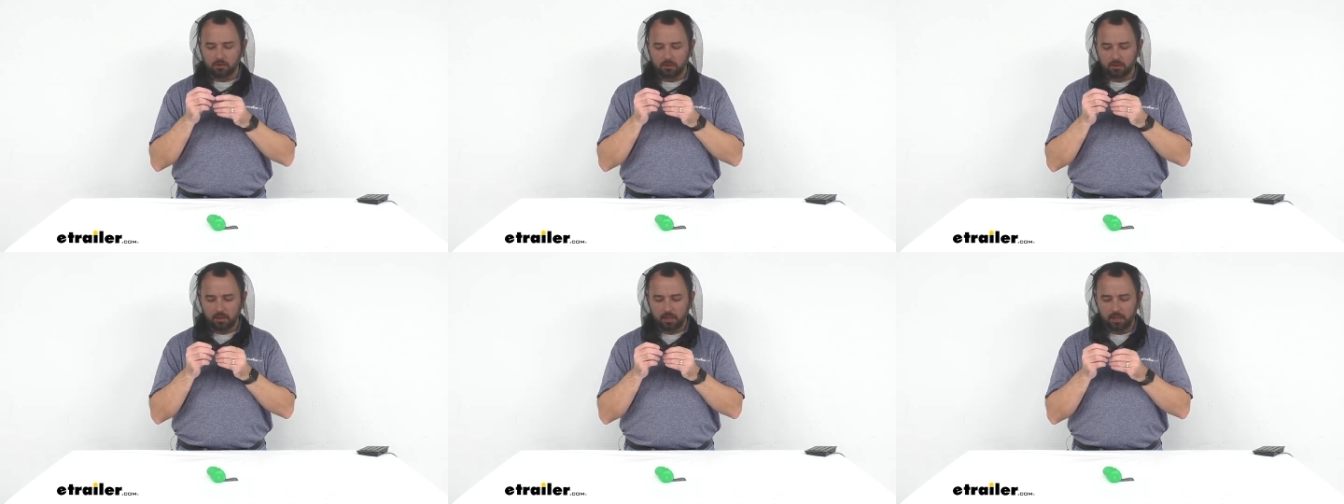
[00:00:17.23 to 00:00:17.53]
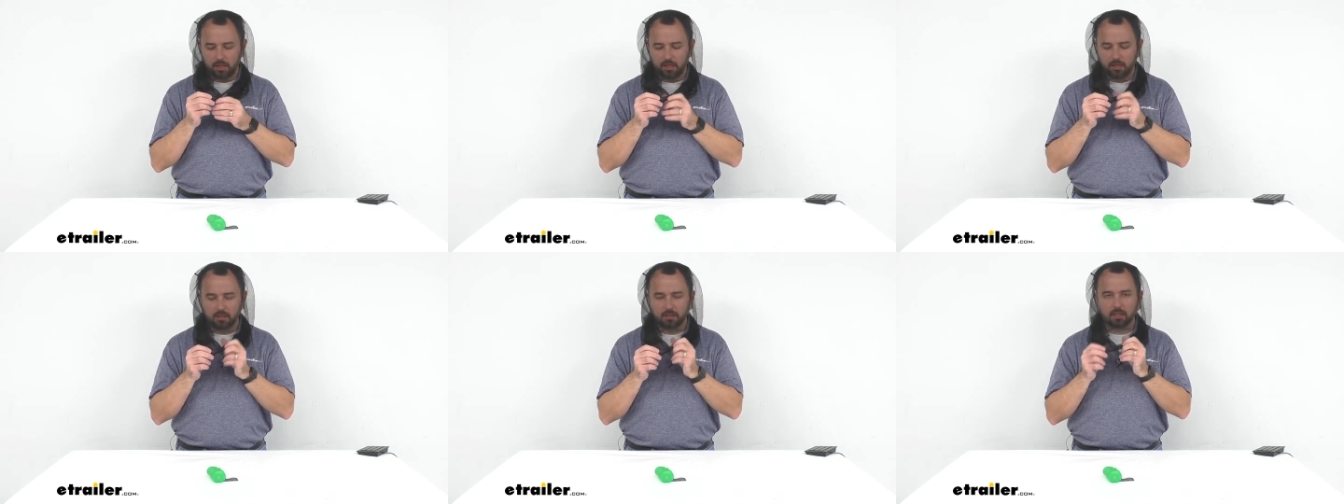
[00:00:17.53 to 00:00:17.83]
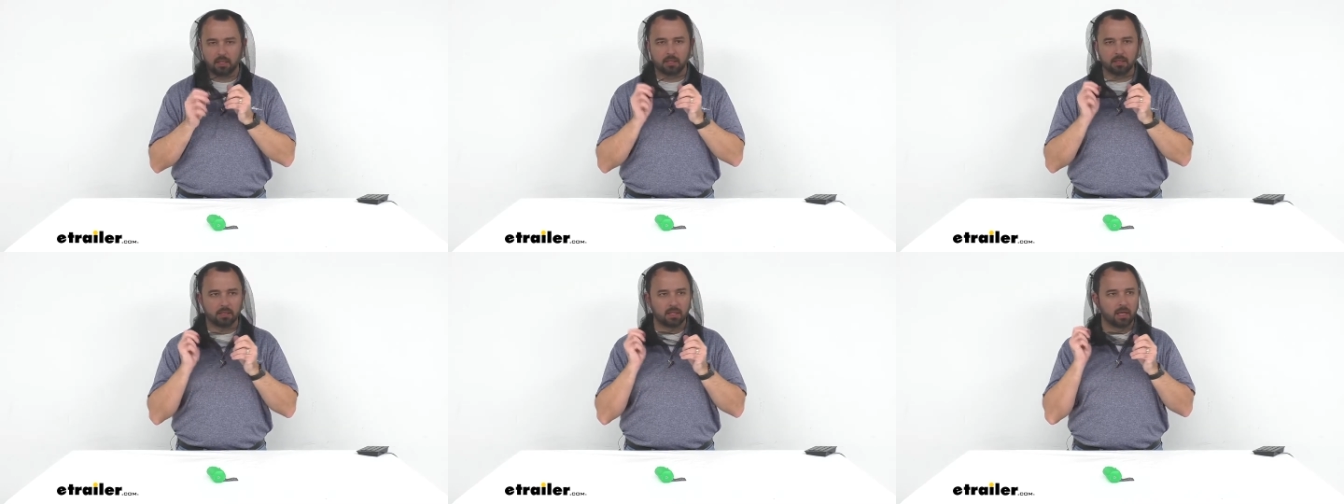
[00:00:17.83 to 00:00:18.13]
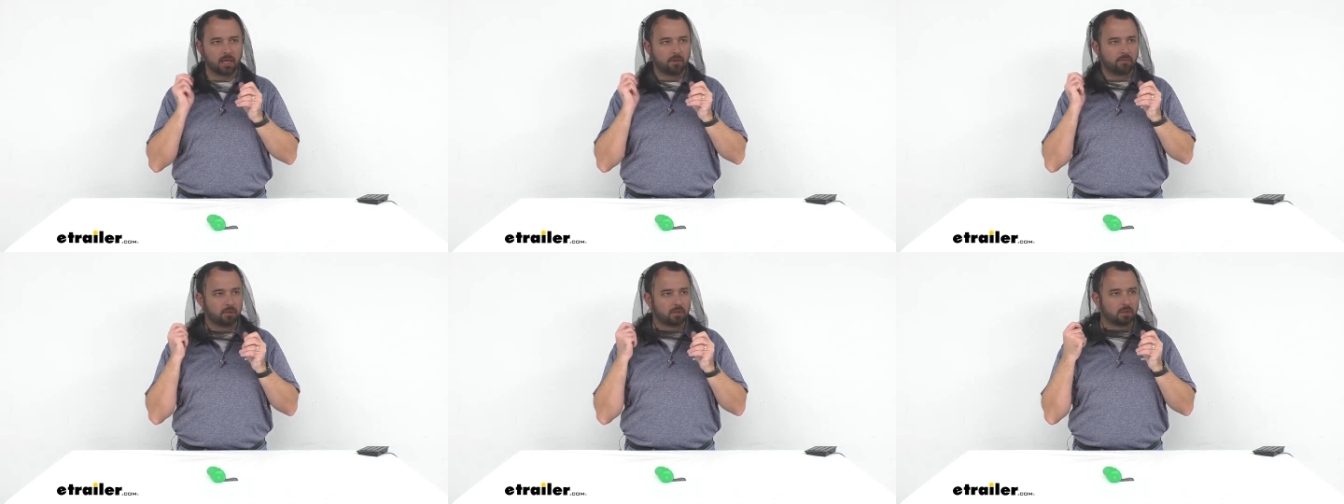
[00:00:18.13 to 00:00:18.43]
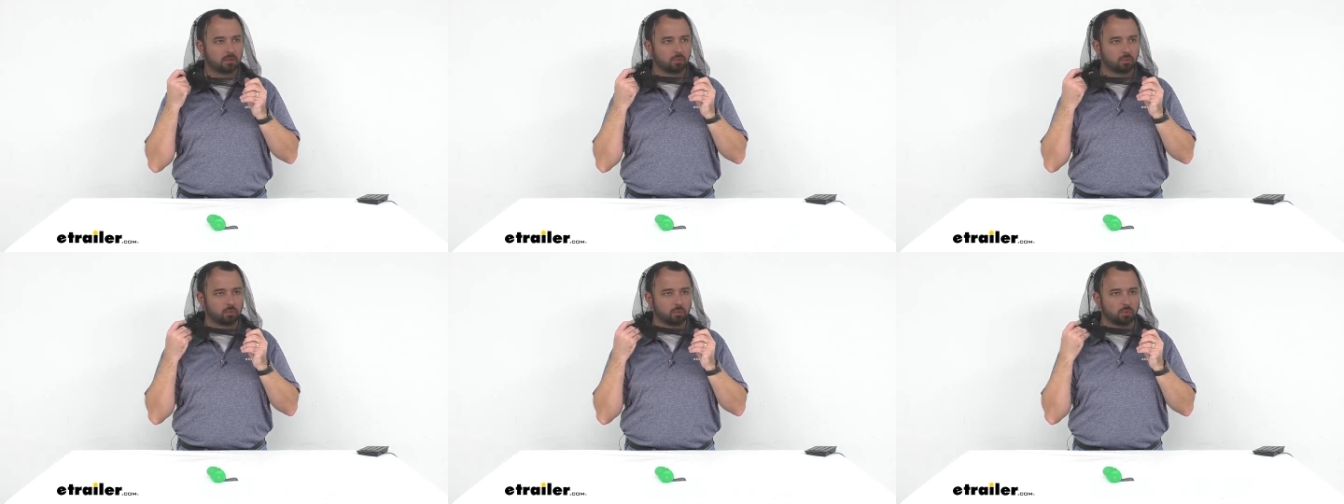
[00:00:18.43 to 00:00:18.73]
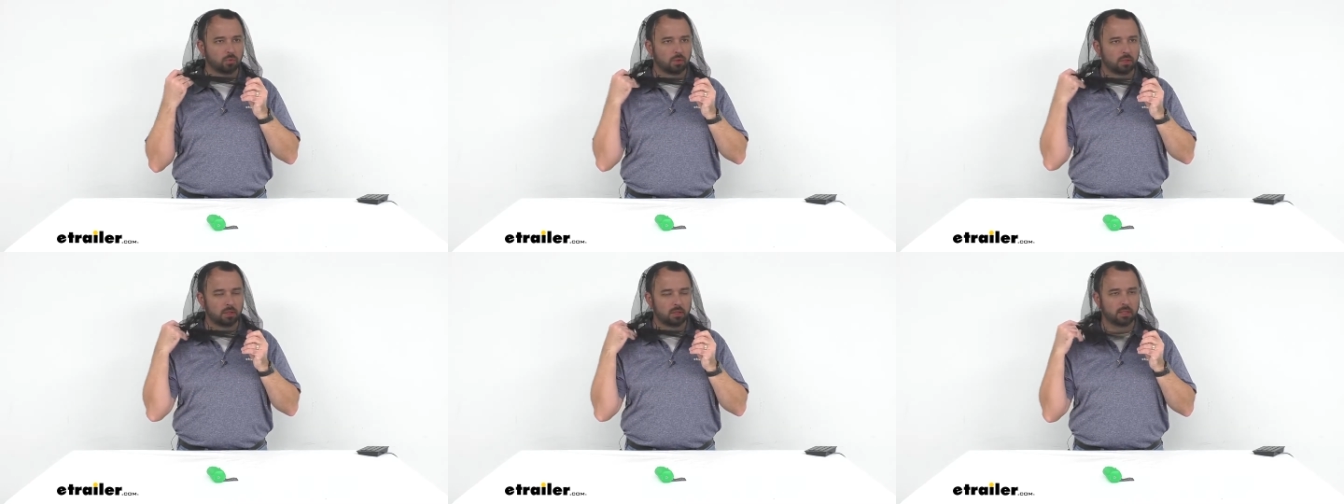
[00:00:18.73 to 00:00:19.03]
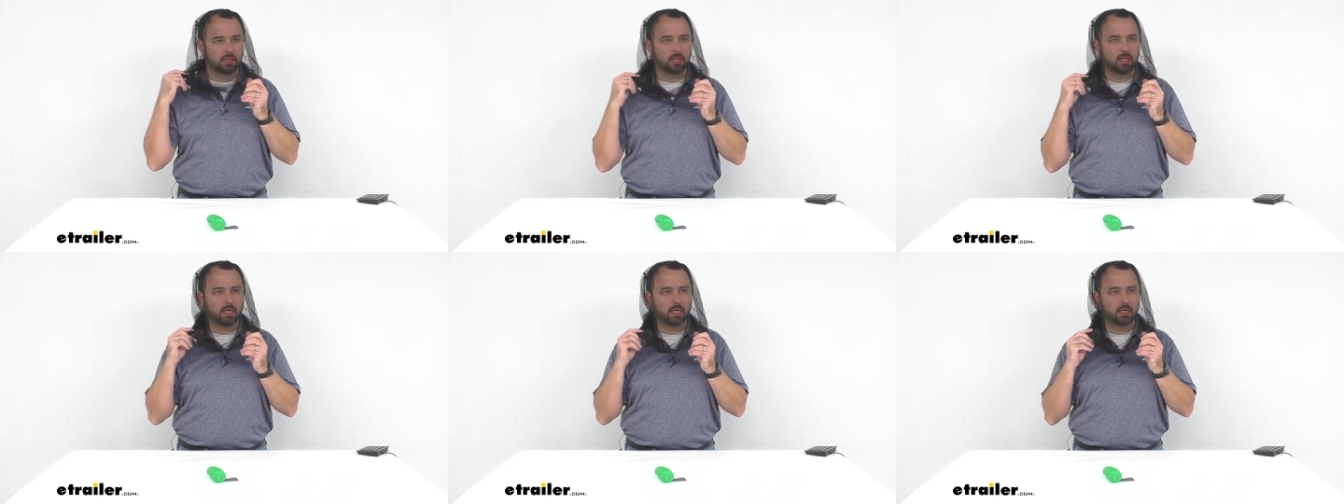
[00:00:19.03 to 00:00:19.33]
and it does have this really
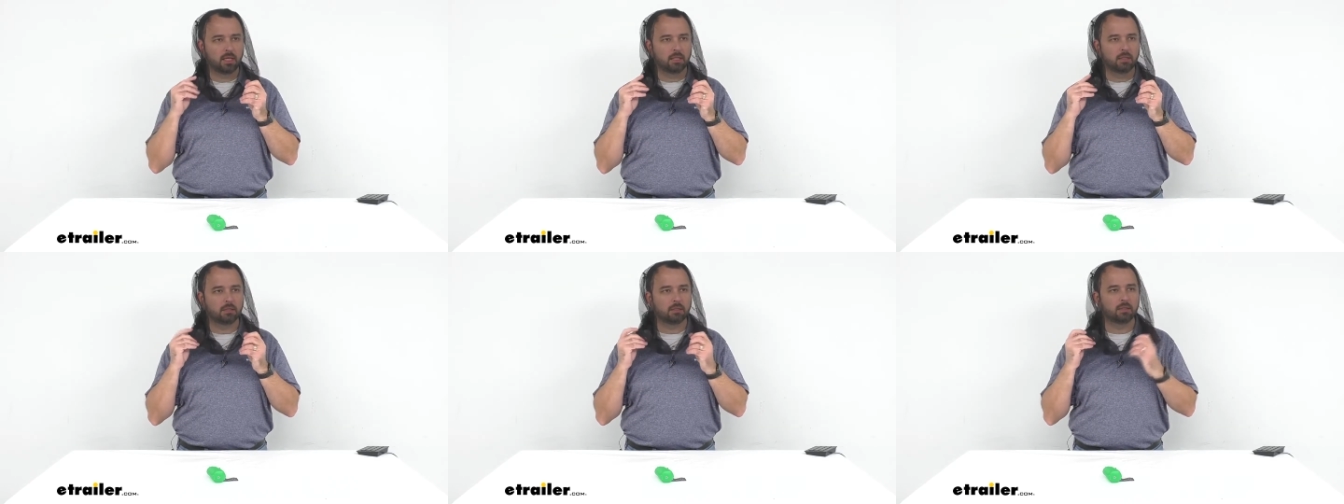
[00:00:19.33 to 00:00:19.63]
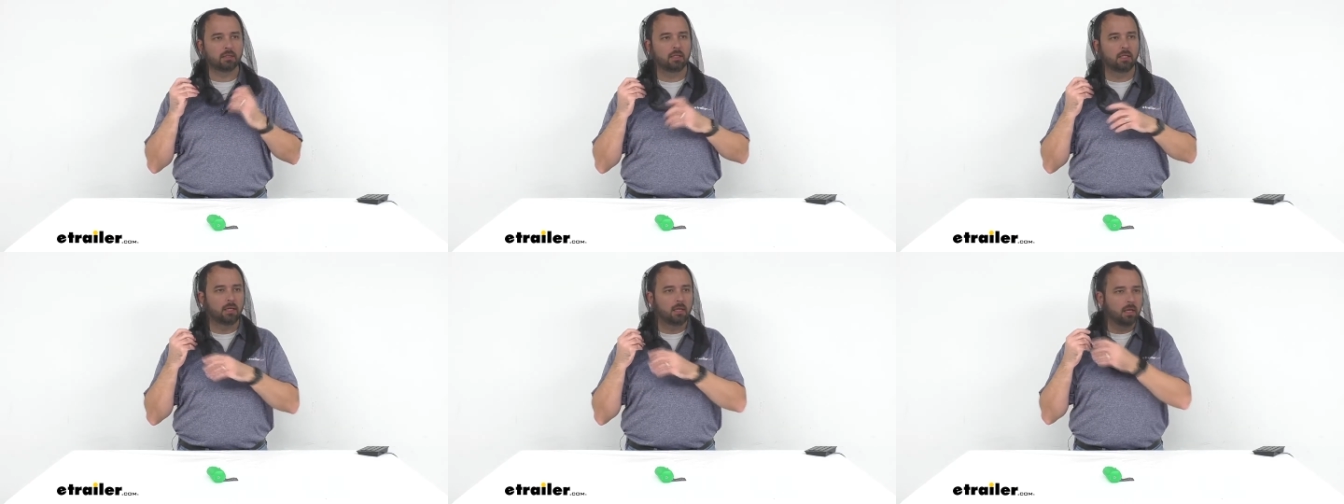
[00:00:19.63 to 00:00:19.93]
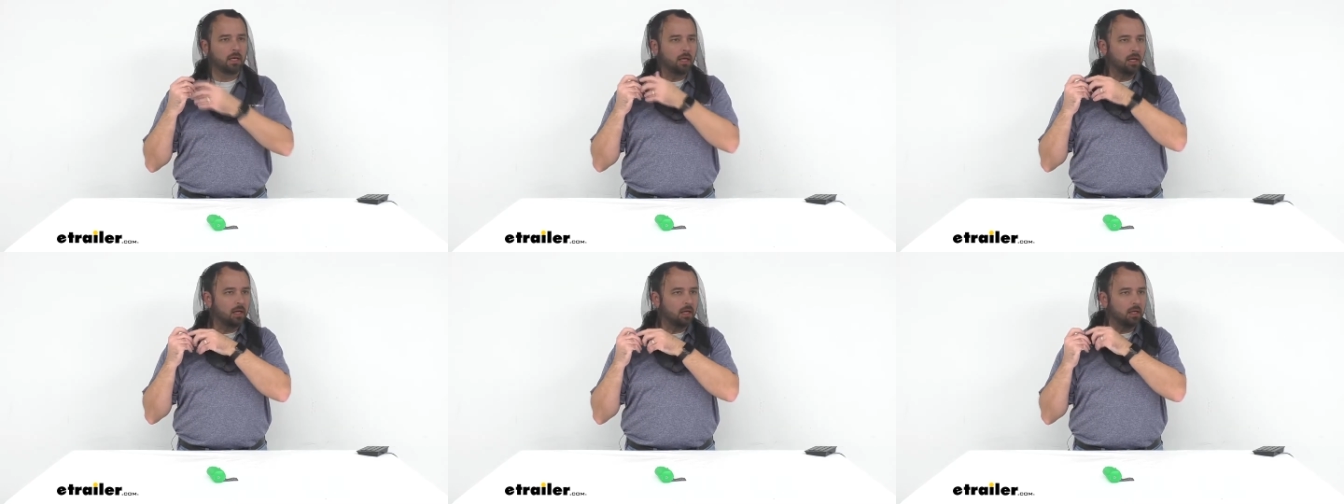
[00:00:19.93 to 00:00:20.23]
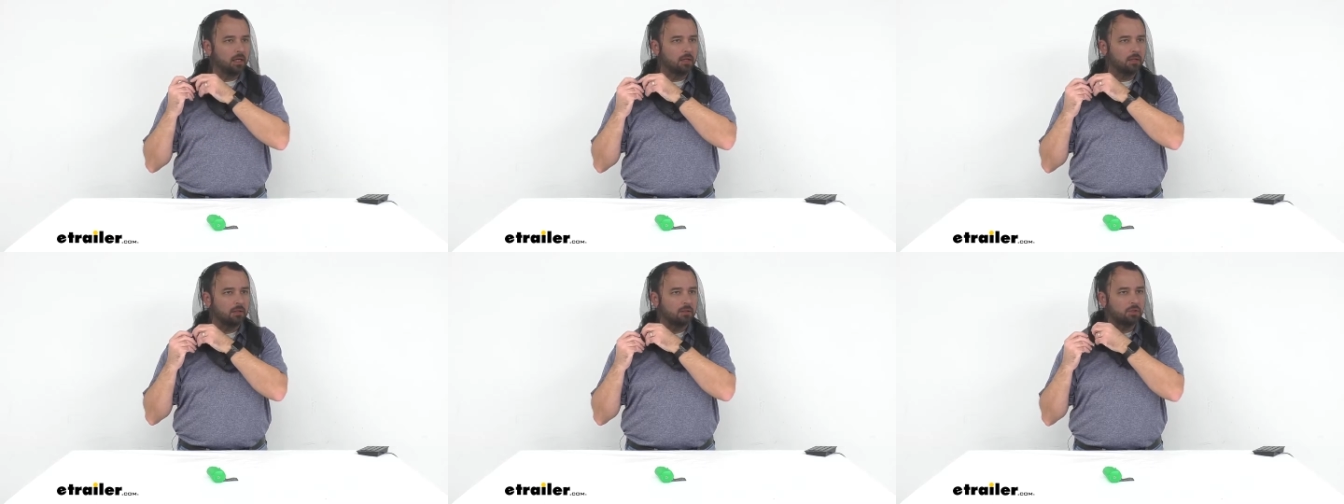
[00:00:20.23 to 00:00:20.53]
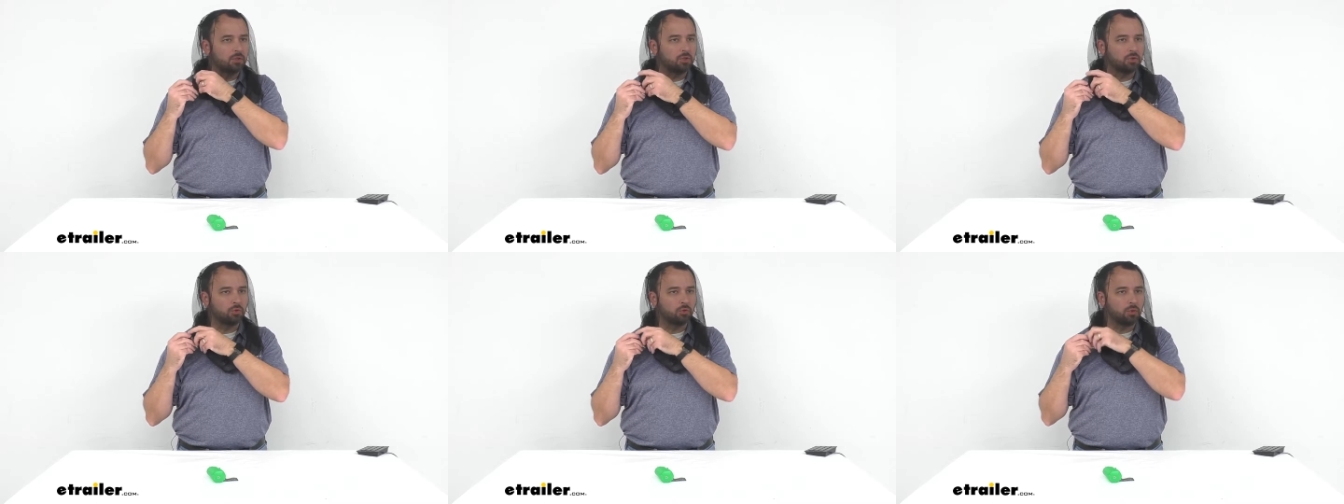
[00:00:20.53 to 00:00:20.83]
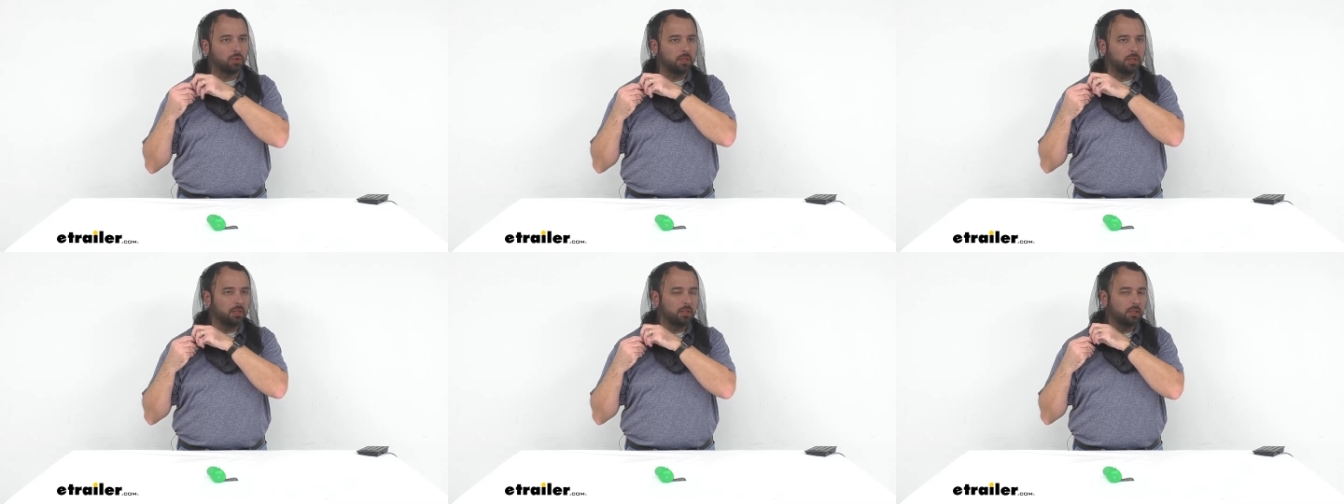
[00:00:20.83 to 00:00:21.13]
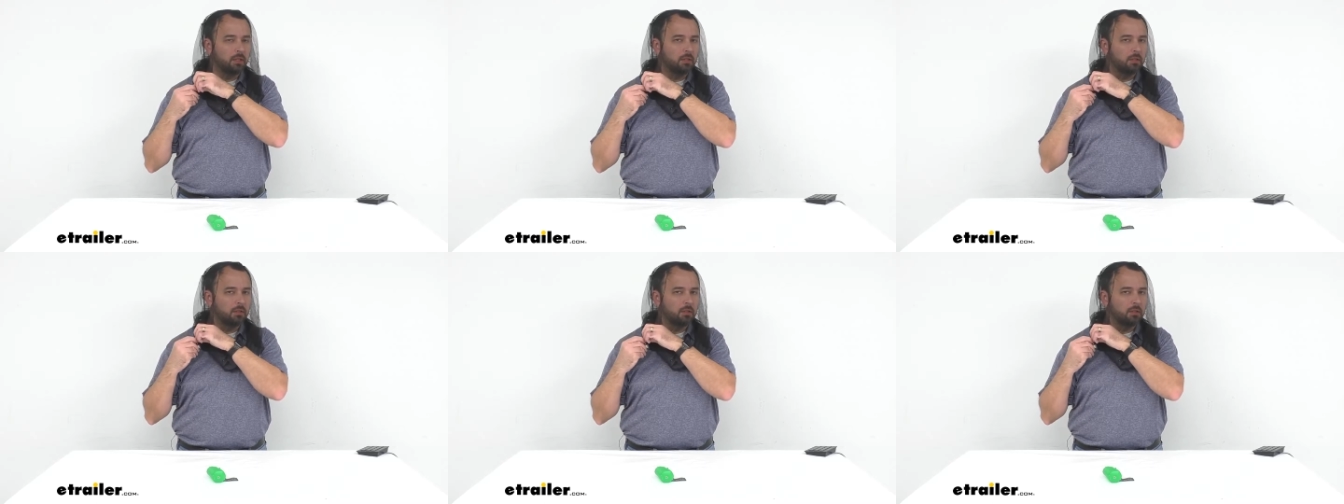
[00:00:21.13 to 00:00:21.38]
nice uh, string